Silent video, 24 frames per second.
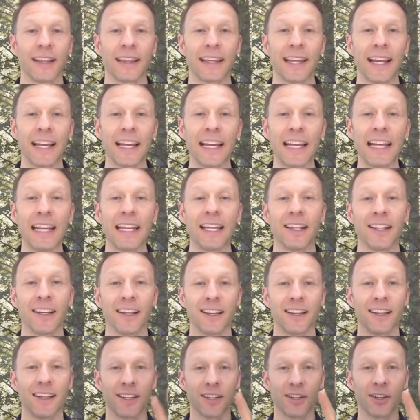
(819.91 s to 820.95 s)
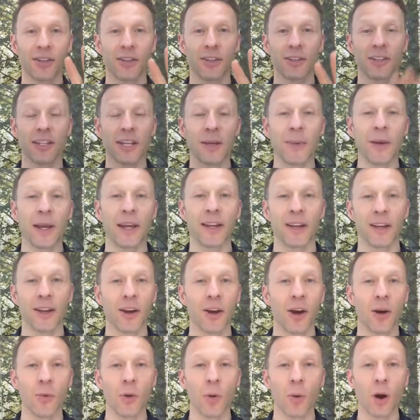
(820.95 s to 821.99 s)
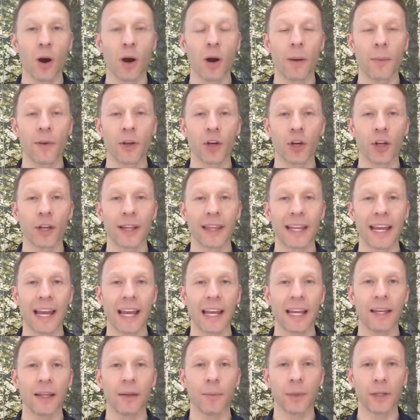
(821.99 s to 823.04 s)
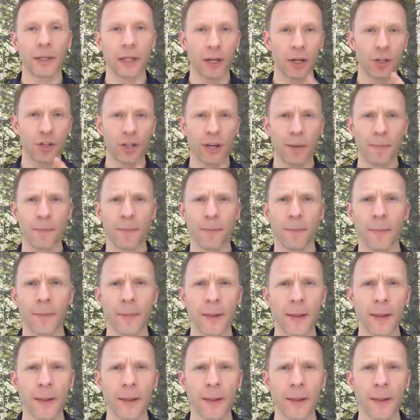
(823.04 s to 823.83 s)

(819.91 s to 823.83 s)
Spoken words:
Danny, good to see you, mate. Hope you're well. Hope you had a good day. You been down the gym?